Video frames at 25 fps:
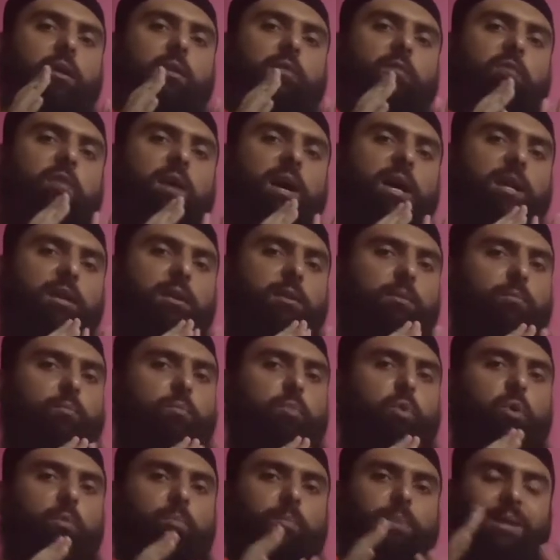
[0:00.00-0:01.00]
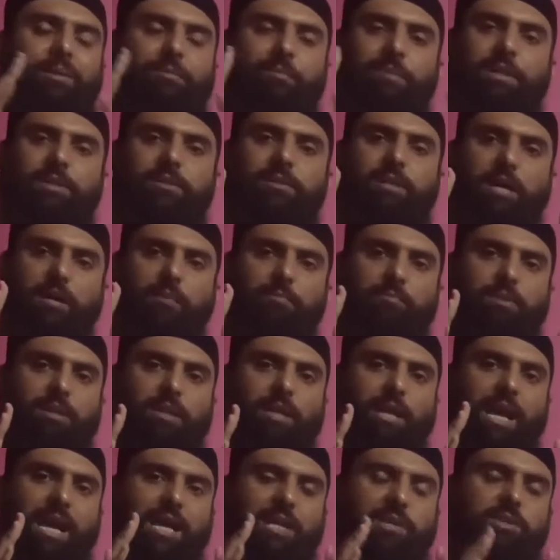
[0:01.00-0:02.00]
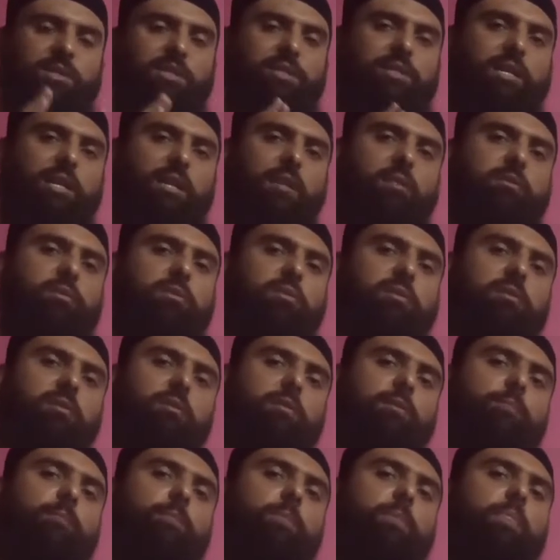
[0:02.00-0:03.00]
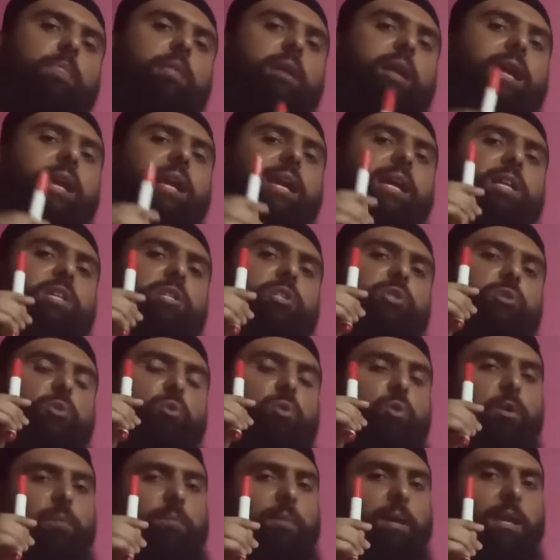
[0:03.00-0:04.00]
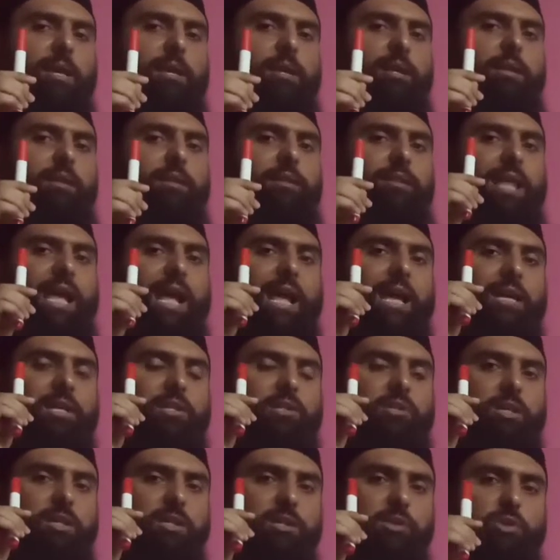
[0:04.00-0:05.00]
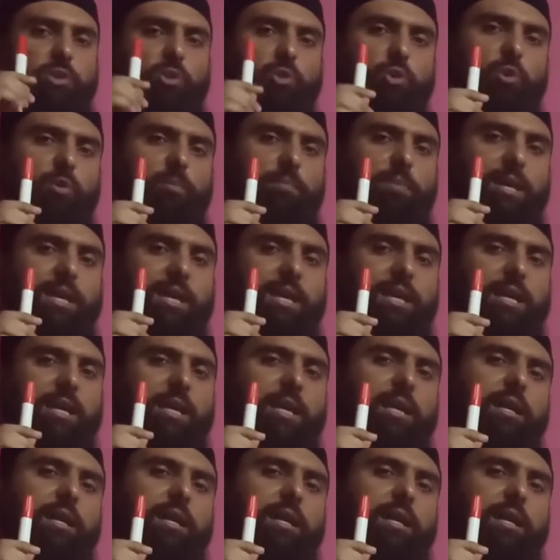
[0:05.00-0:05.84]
for fulfillment of the agent is the agent should be